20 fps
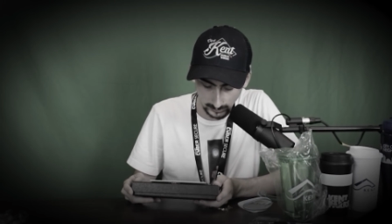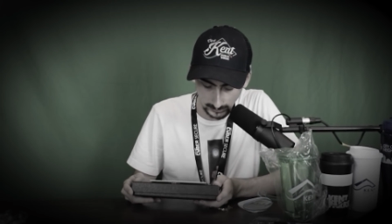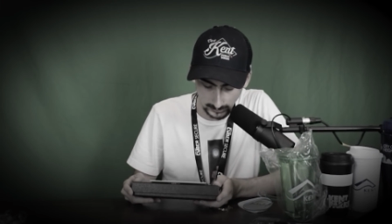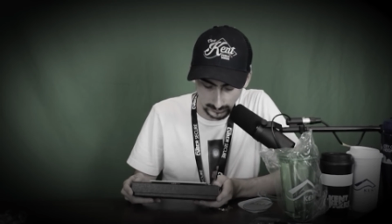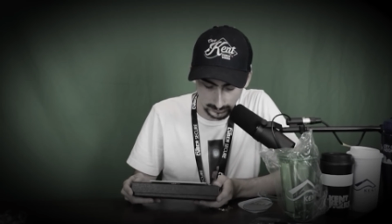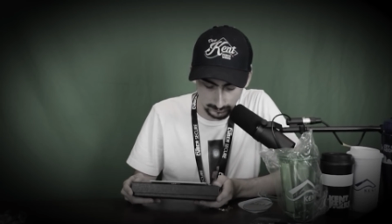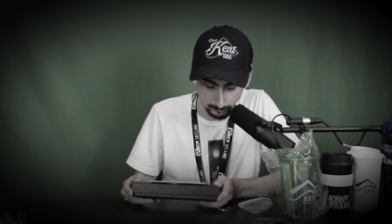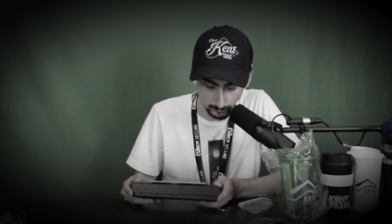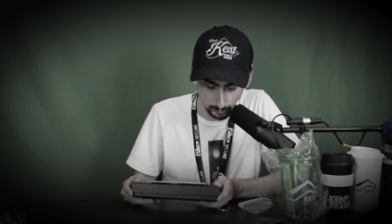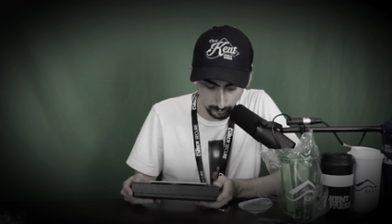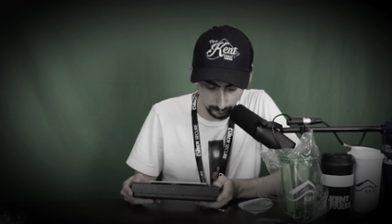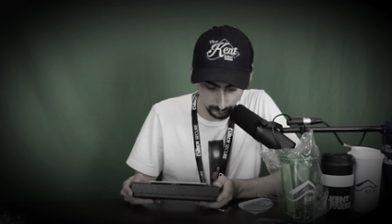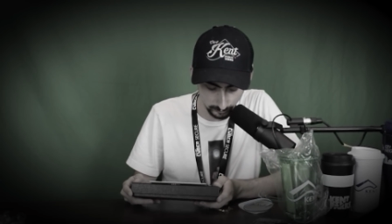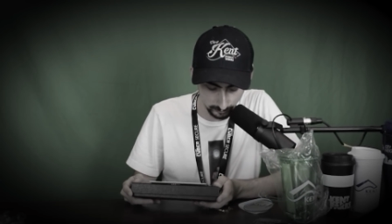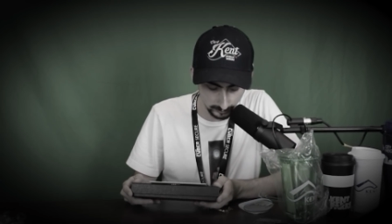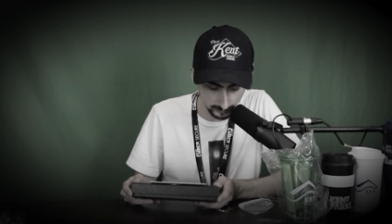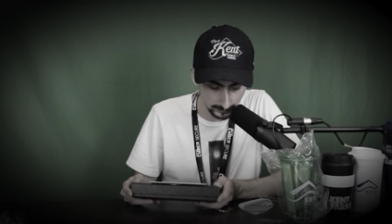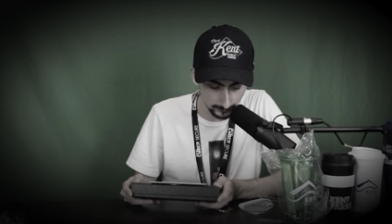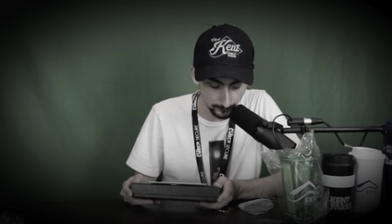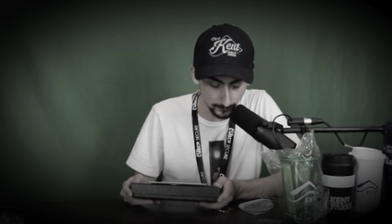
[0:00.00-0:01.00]
the
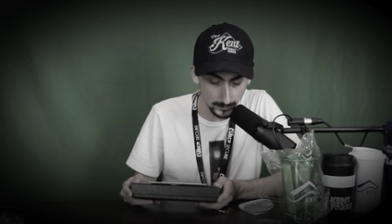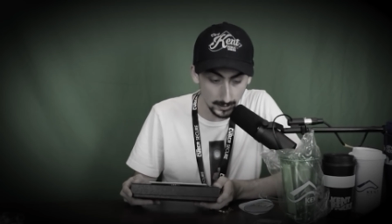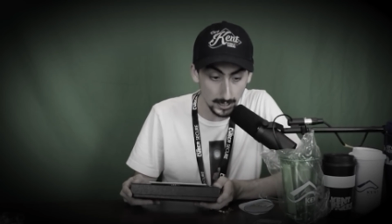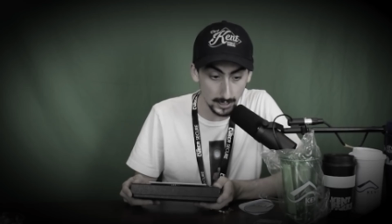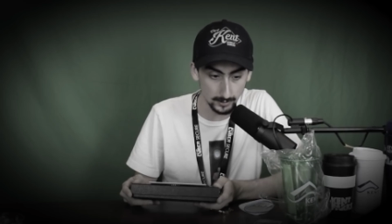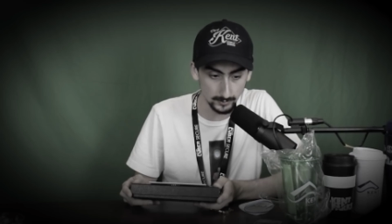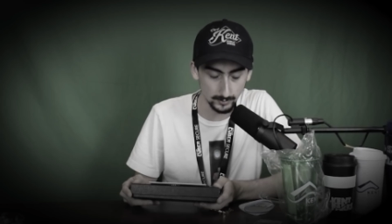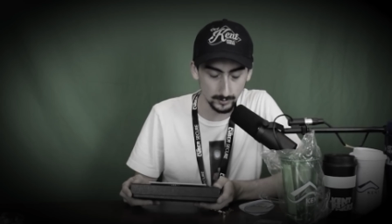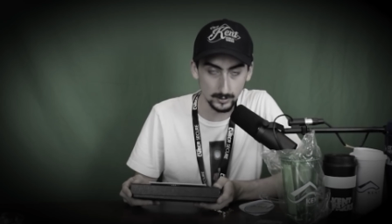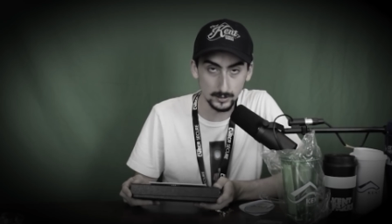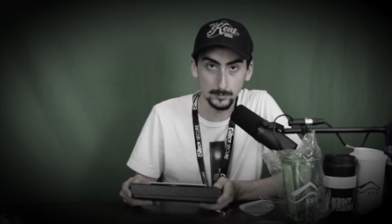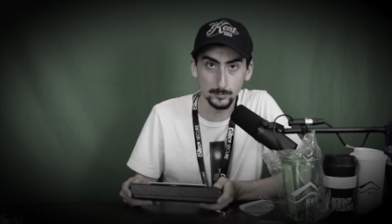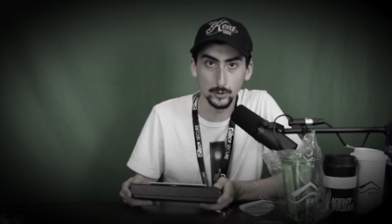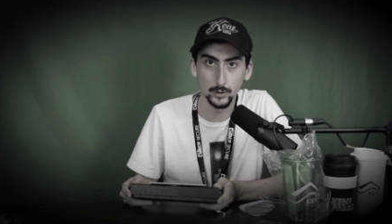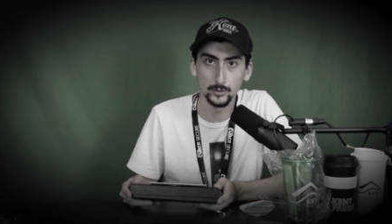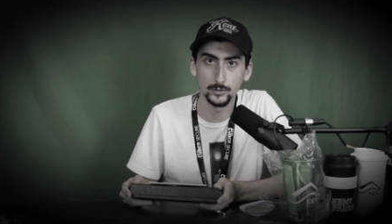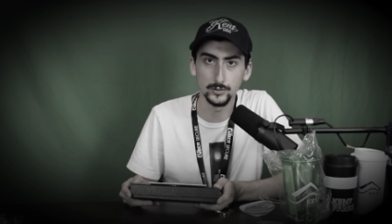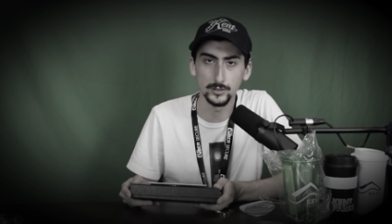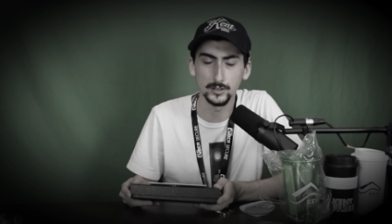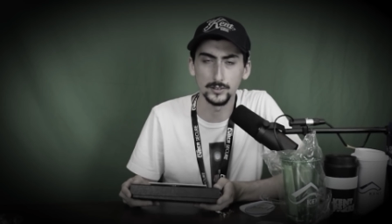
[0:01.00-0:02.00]
most, if not the
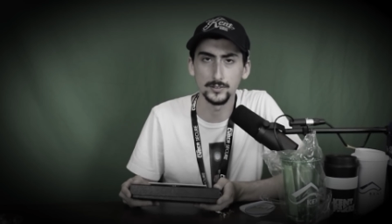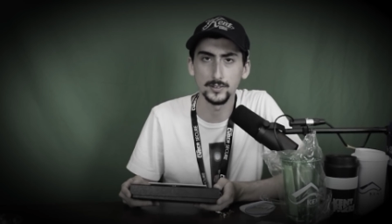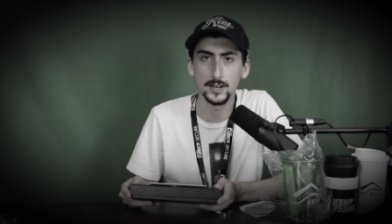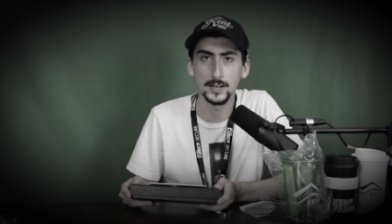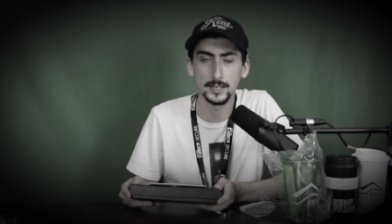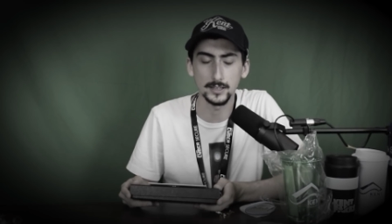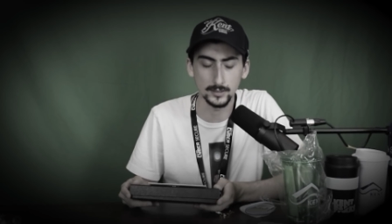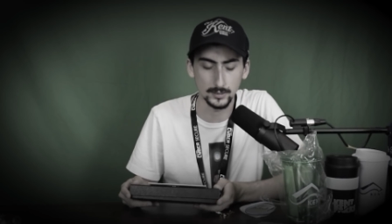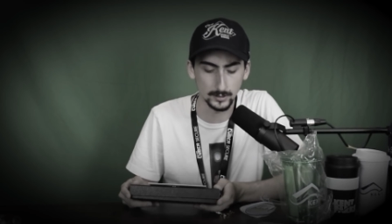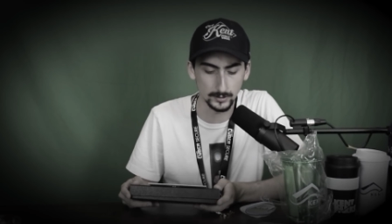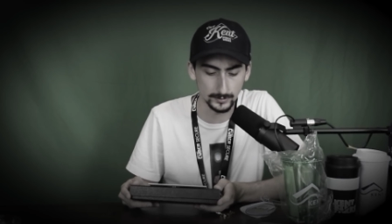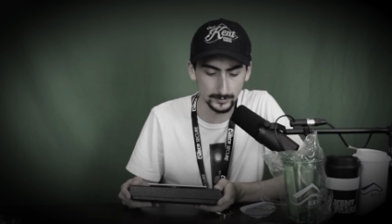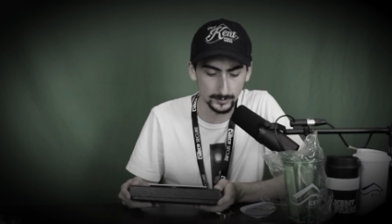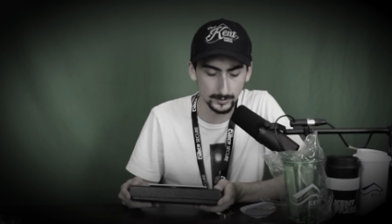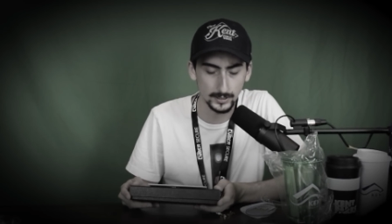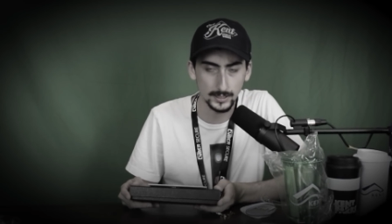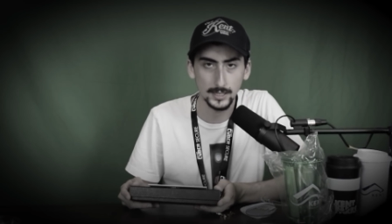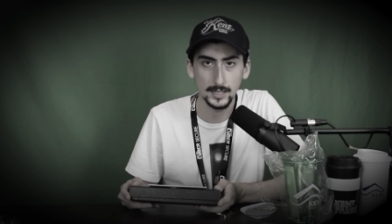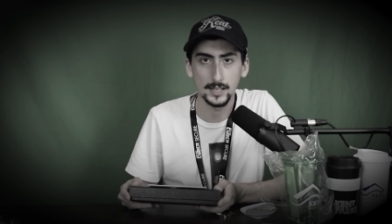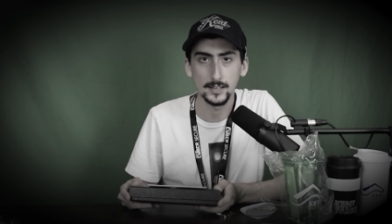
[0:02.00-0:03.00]
most, exciting thing
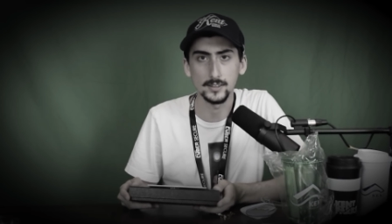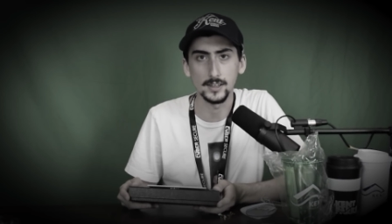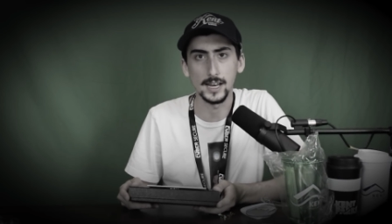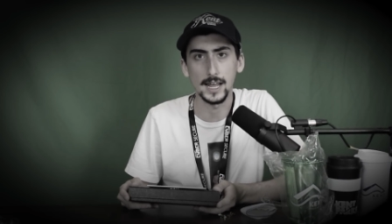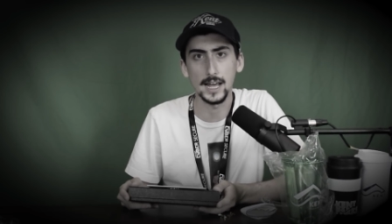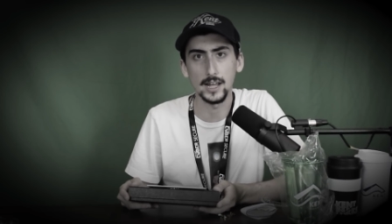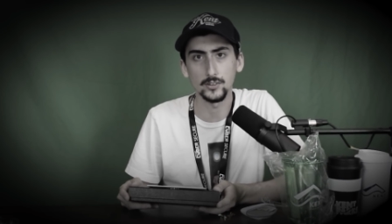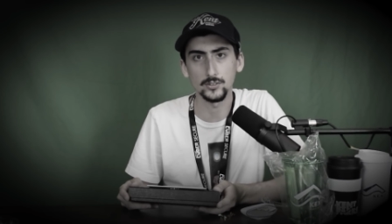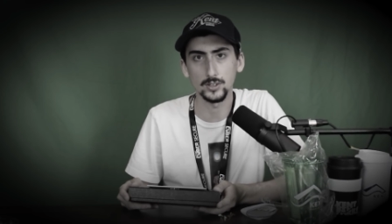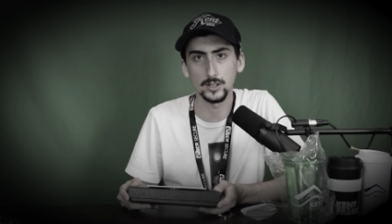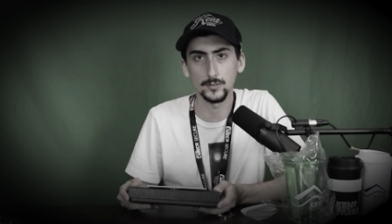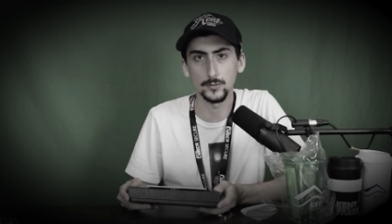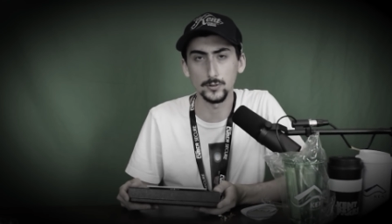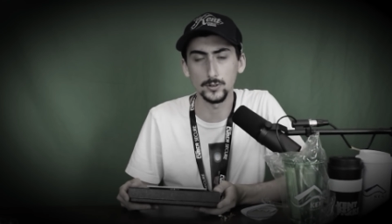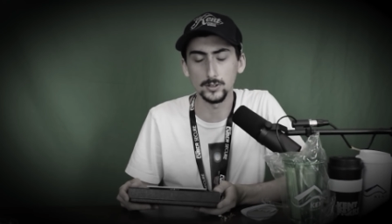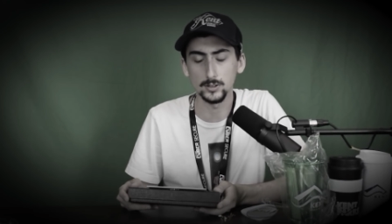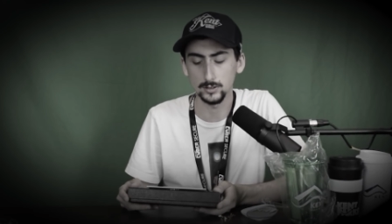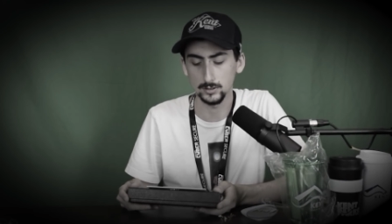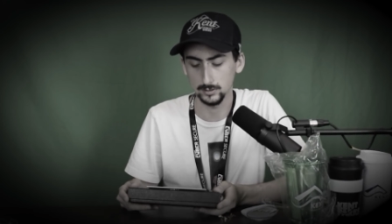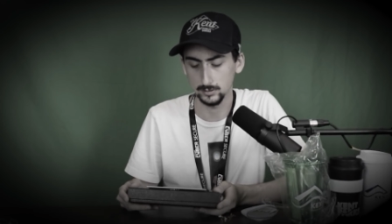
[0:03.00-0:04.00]
that has
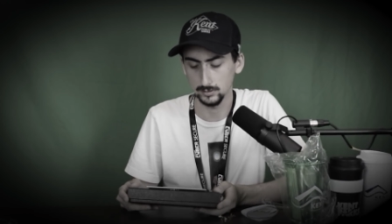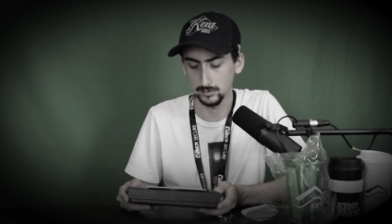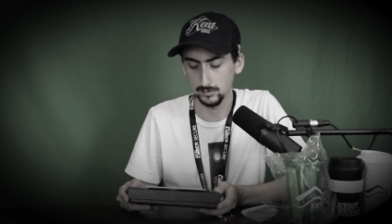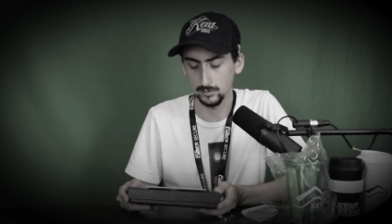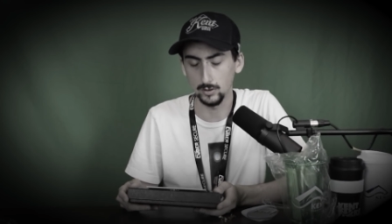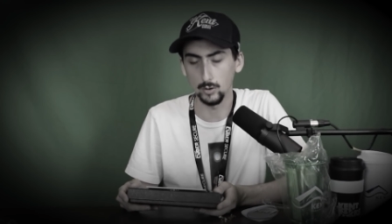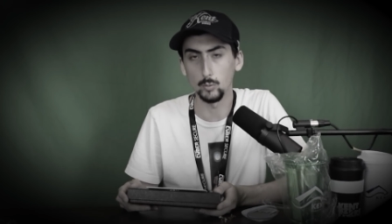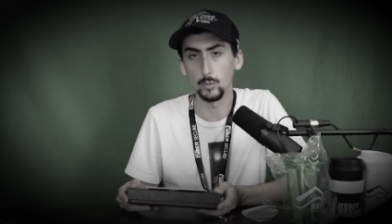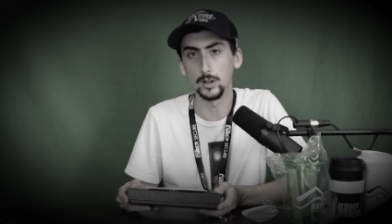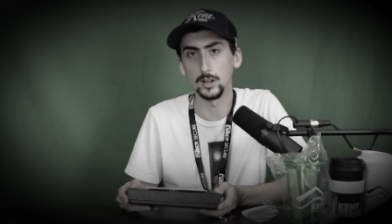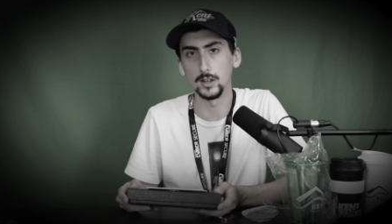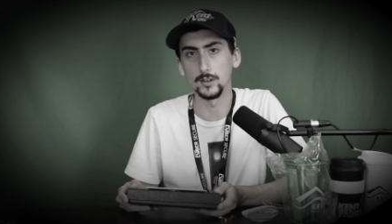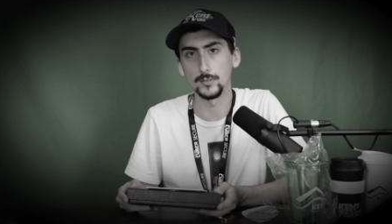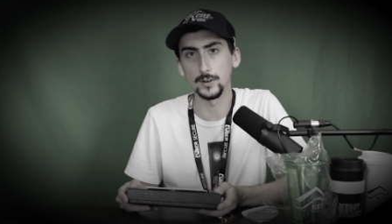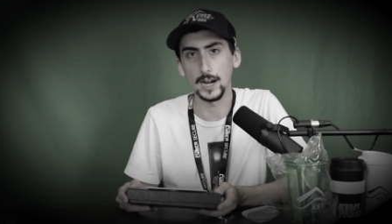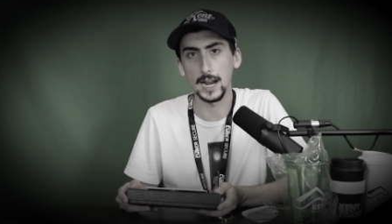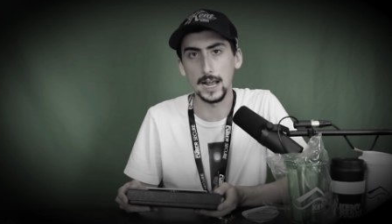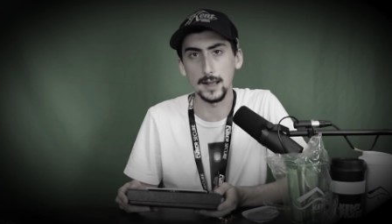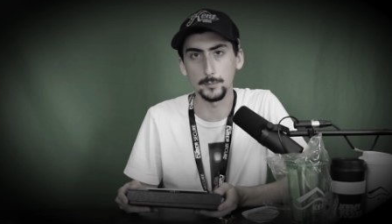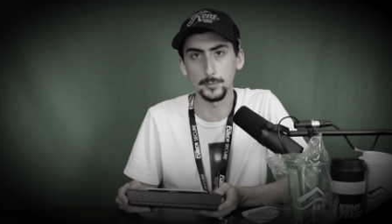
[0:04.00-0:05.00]
ever or will ever
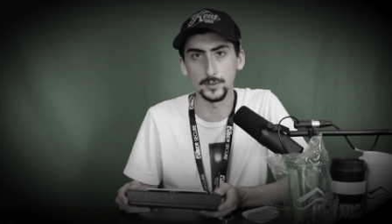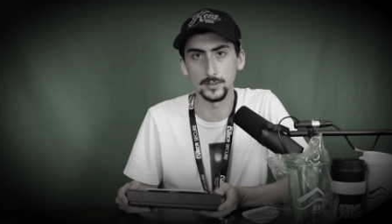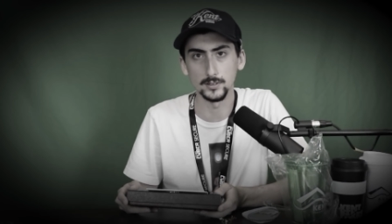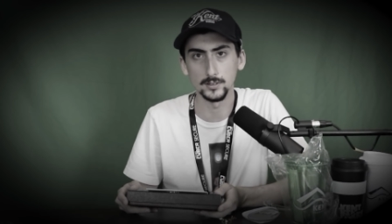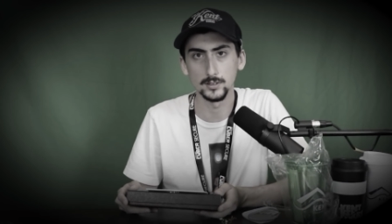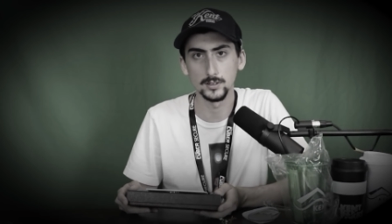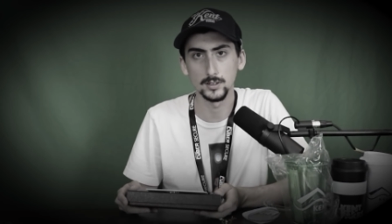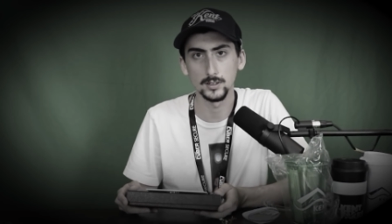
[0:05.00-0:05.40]
happen